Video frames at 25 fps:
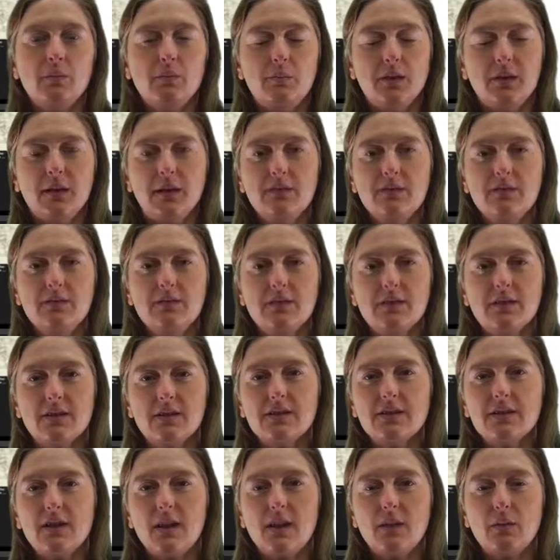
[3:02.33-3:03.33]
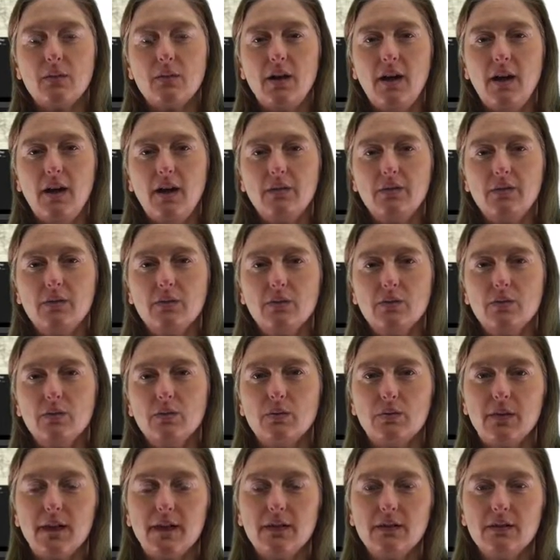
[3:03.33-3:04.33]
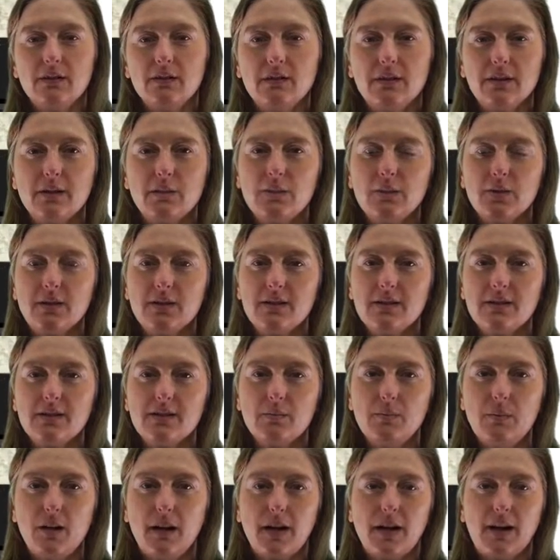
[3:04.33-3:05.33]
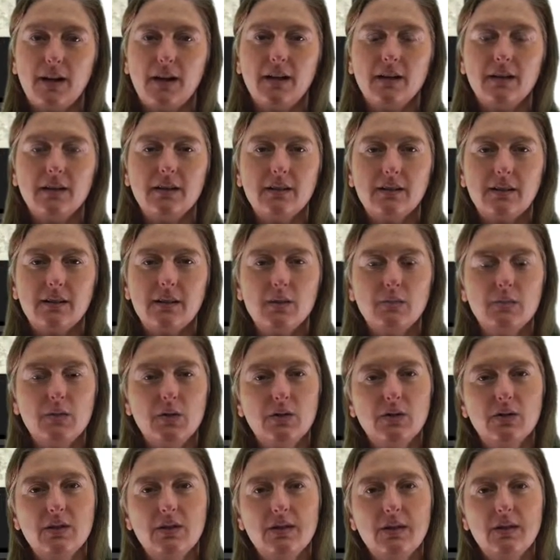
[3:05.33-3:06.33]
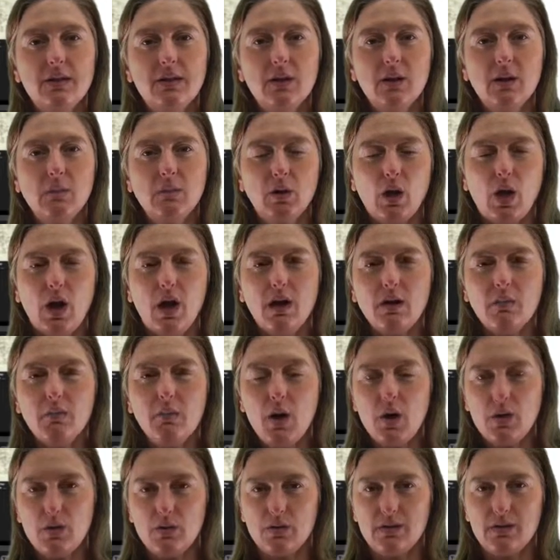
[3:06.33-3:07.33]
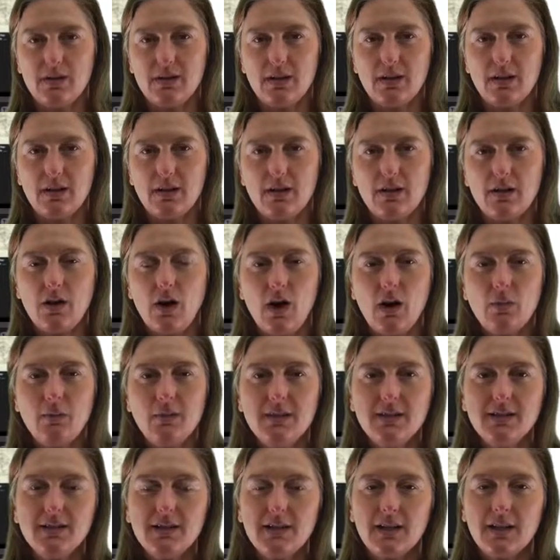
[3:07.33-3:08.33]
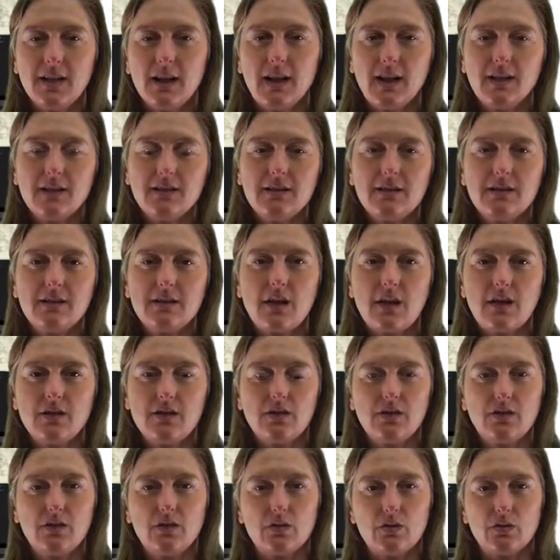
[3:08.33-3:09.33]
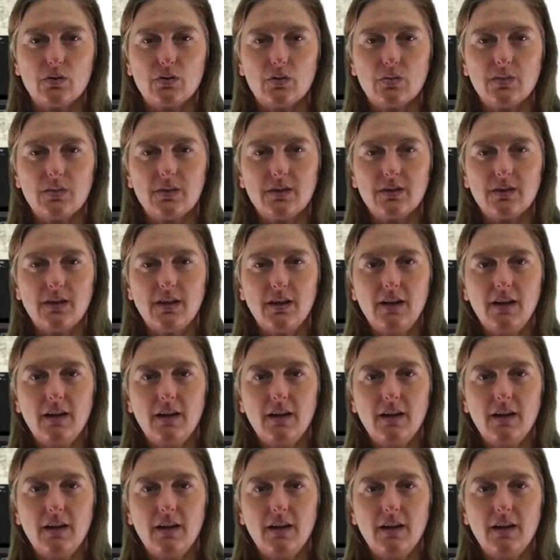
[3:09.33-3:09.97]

Because of this, I will have you regularly participate in community blog posting, commenting, and discussion groups,